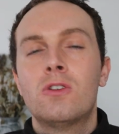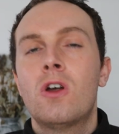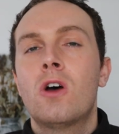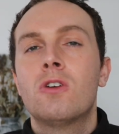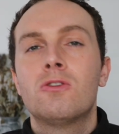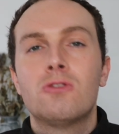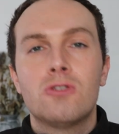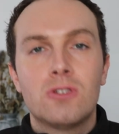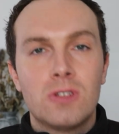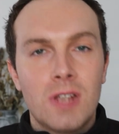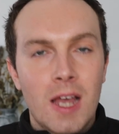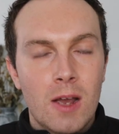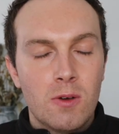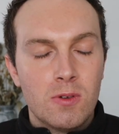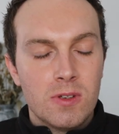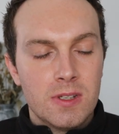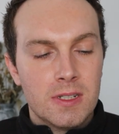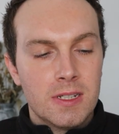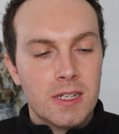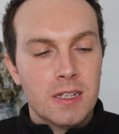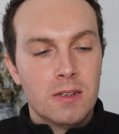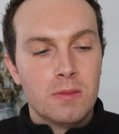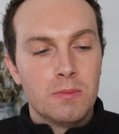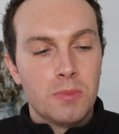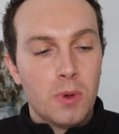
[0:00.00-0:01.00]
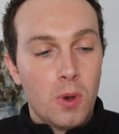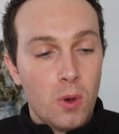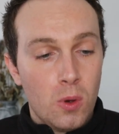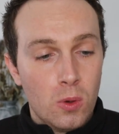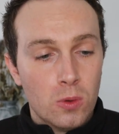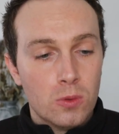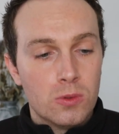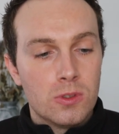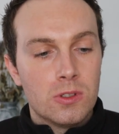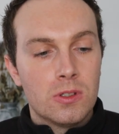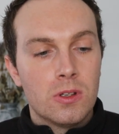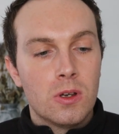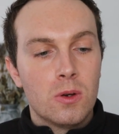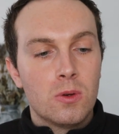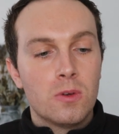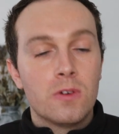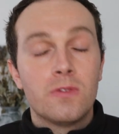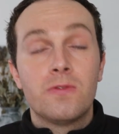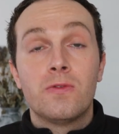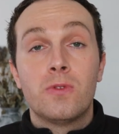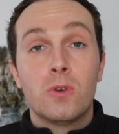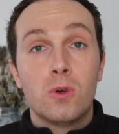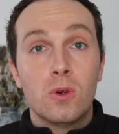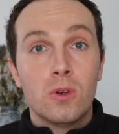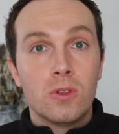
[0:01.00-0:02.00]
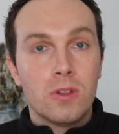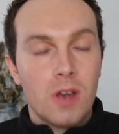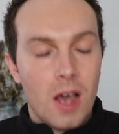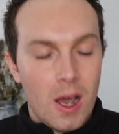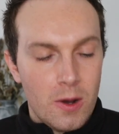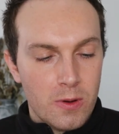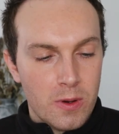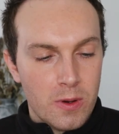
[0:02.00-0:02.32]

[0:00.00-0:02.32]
not just our skin but also for